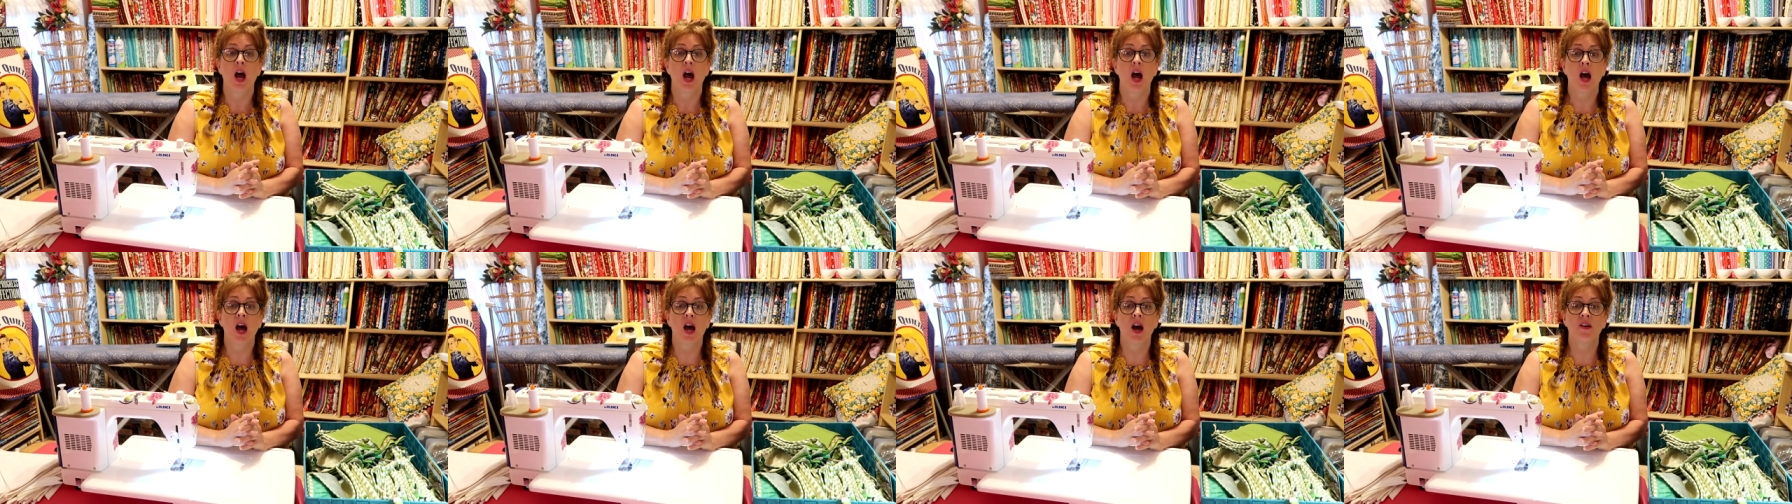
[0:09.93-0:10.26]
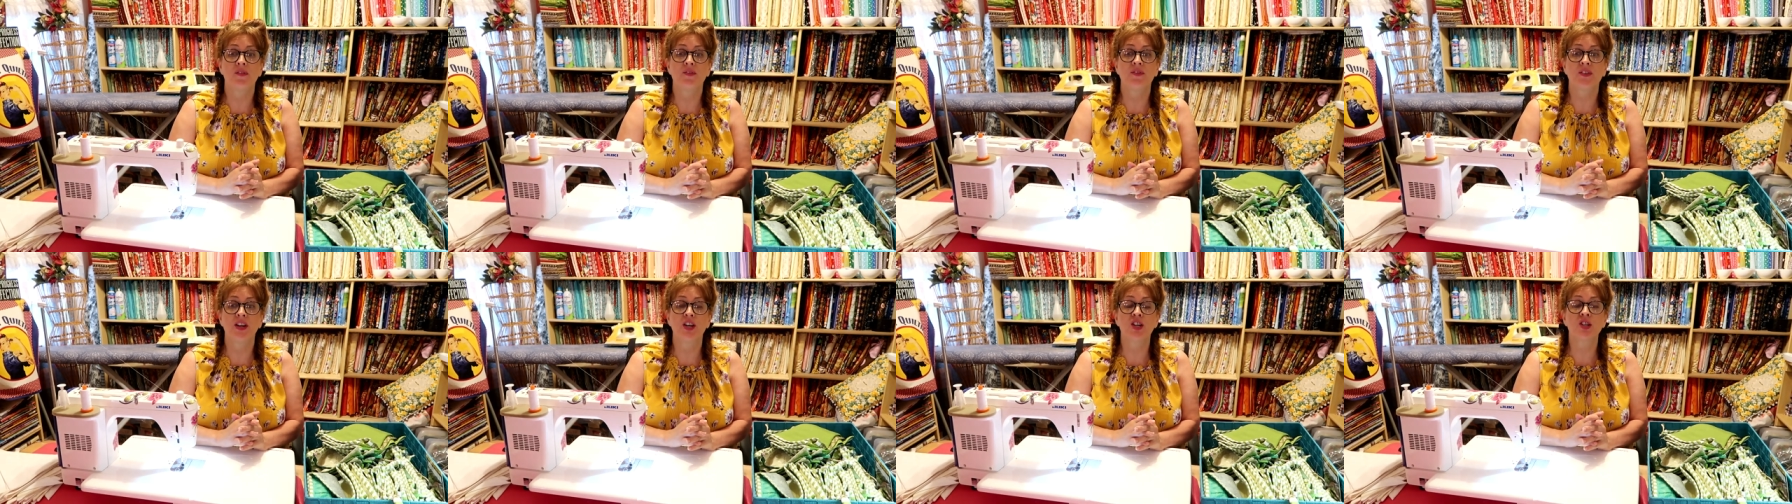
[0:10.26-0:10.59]
uh,
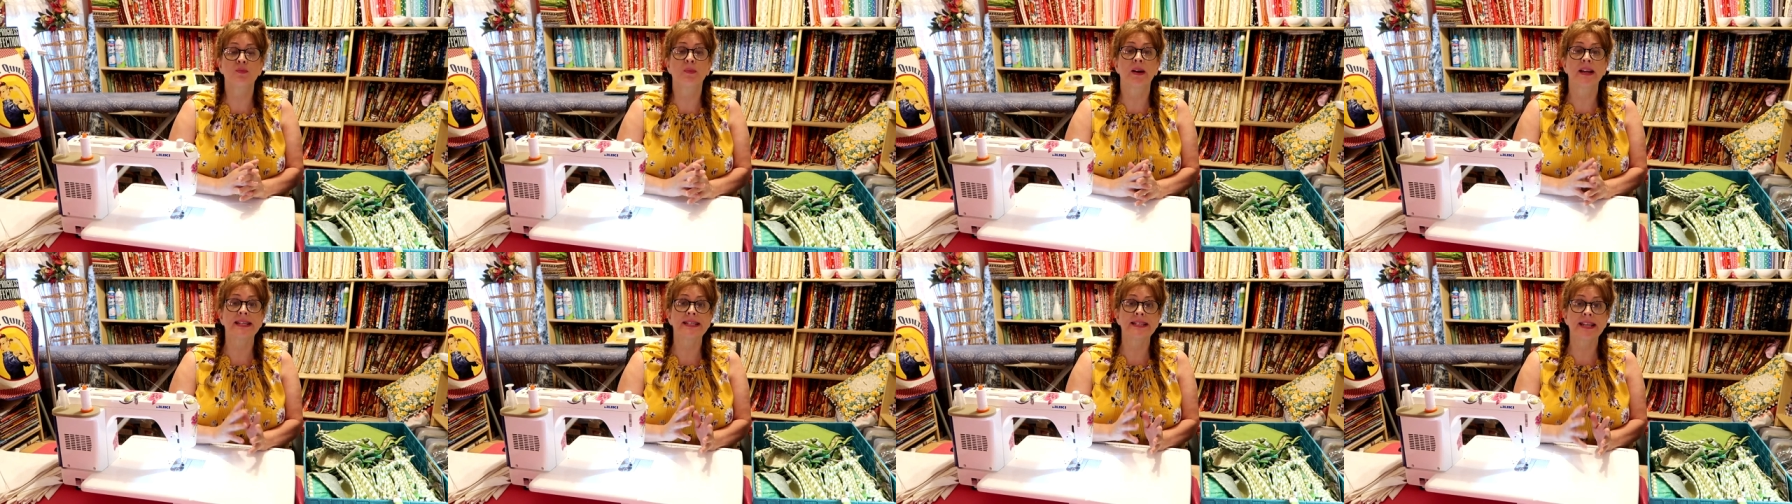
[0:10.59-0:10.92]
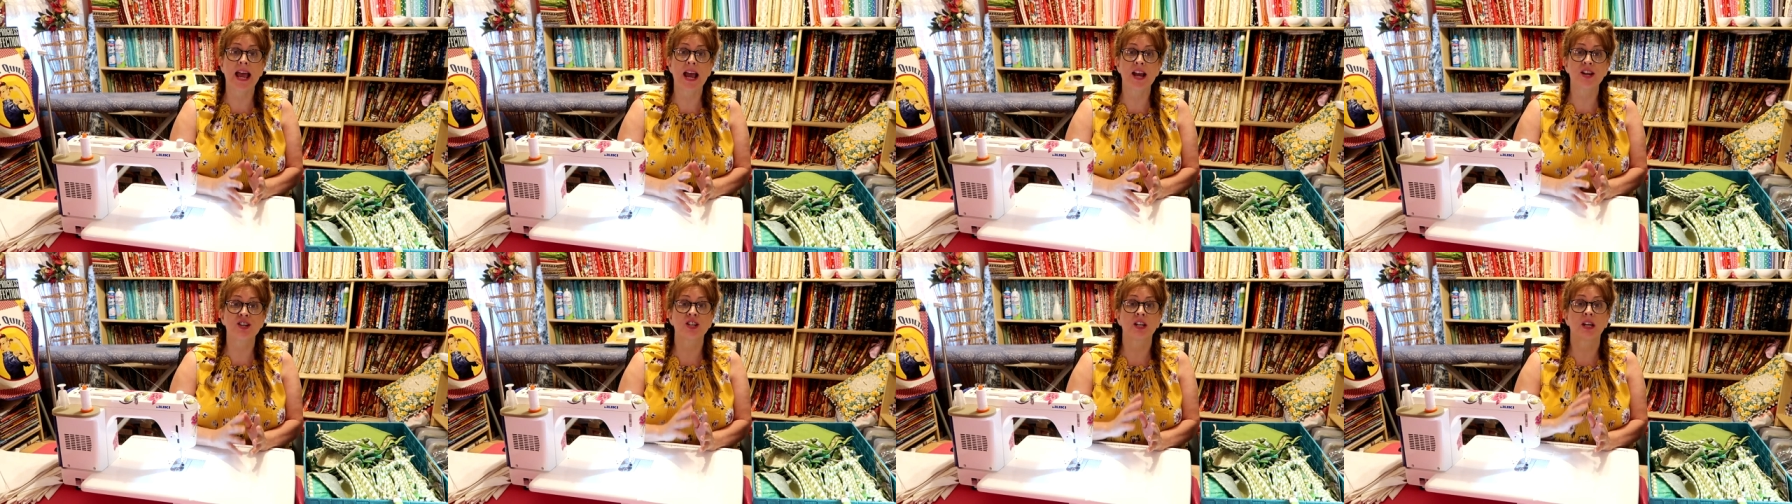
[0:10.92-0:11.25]
finish my
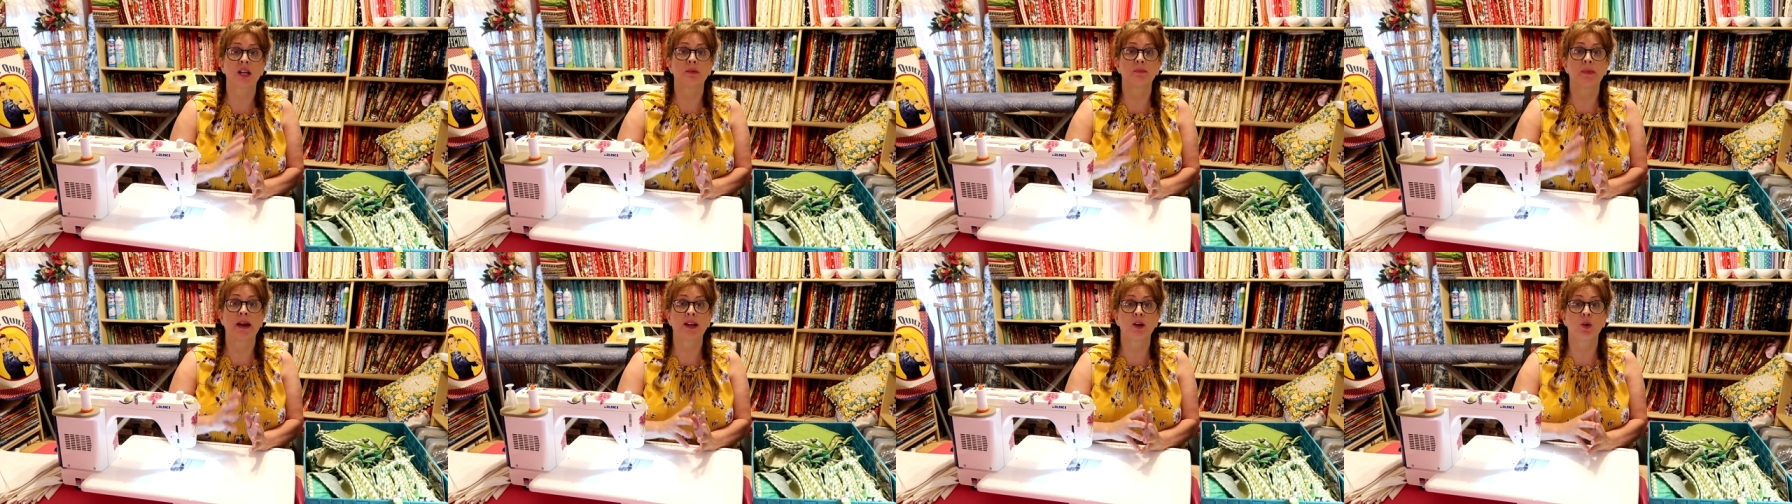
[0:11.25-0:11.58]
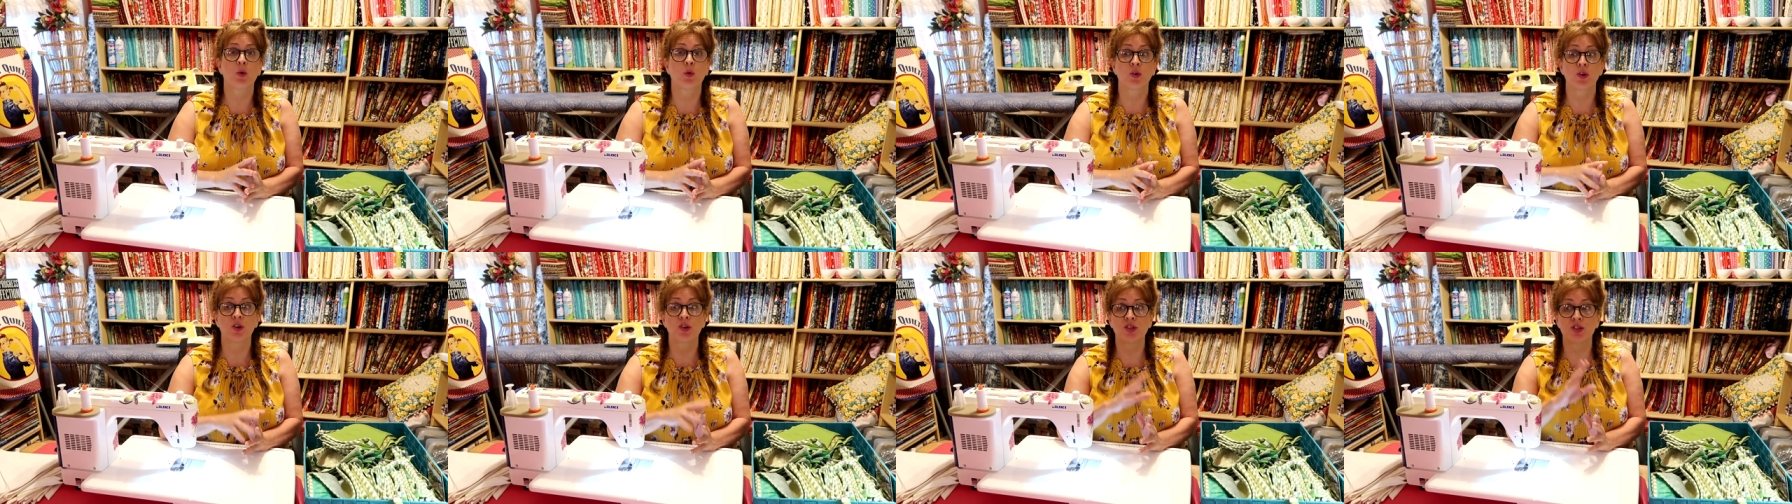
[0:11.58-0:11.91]
sashing and my
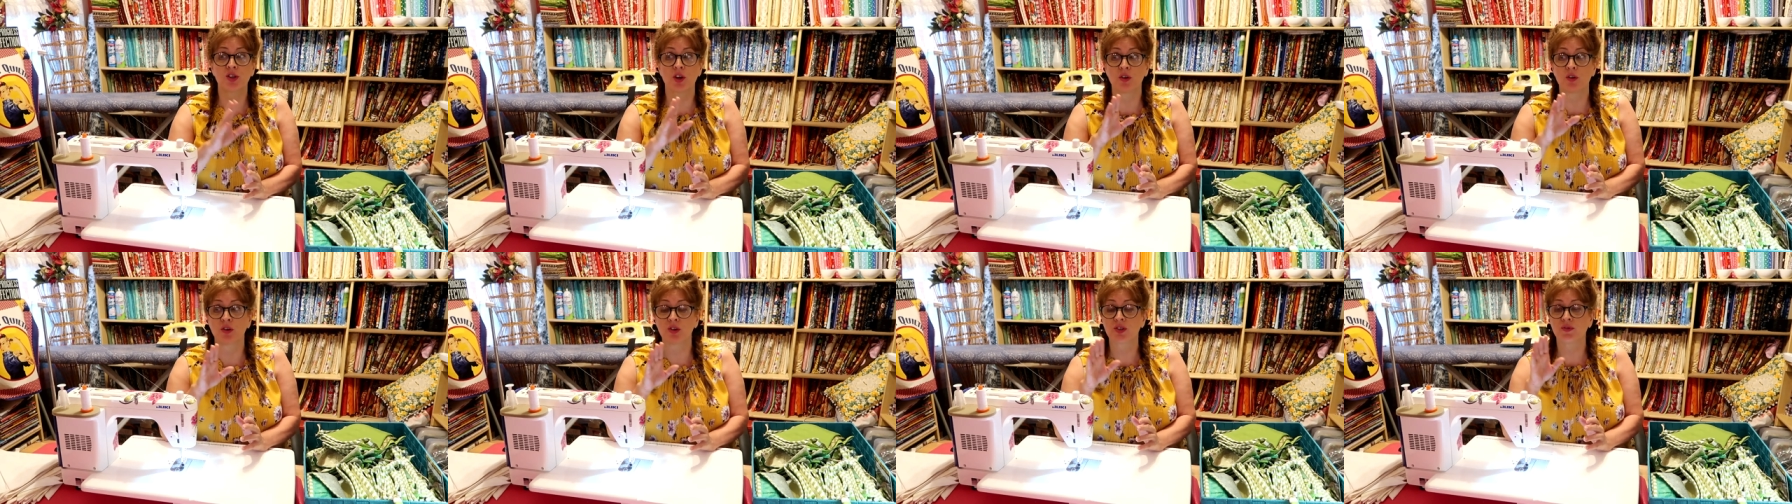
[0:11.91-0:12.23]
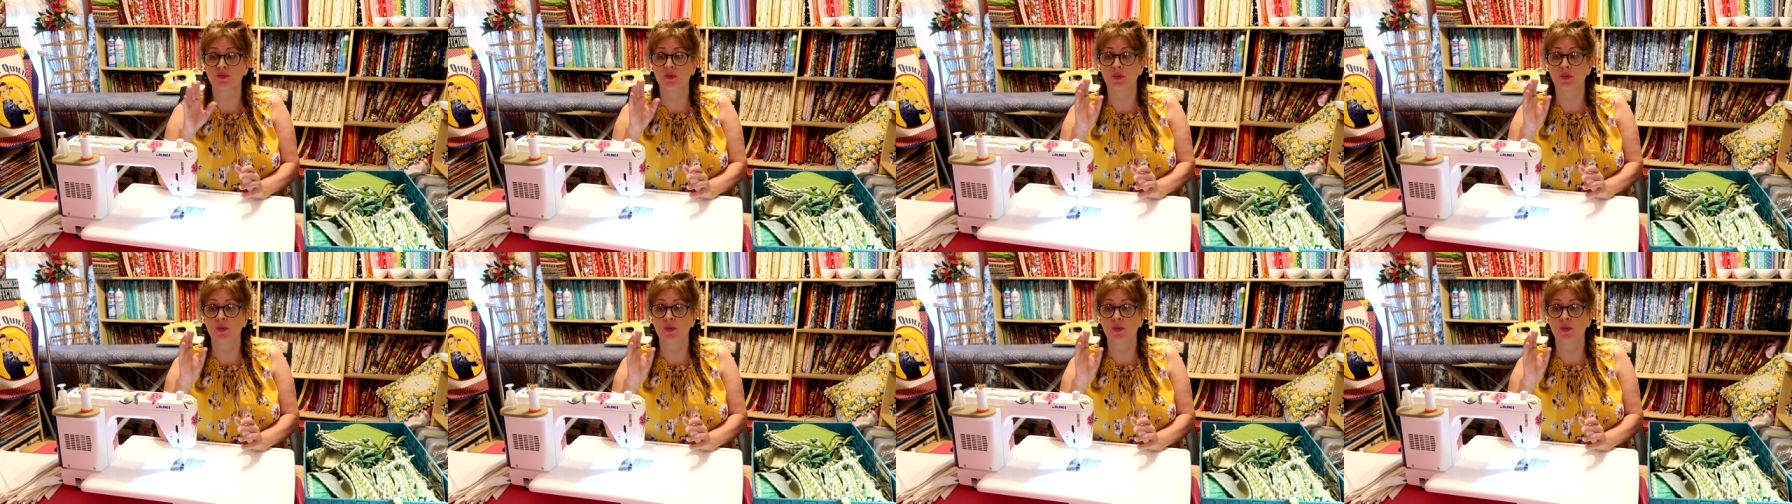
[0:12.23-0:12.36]
cornerstones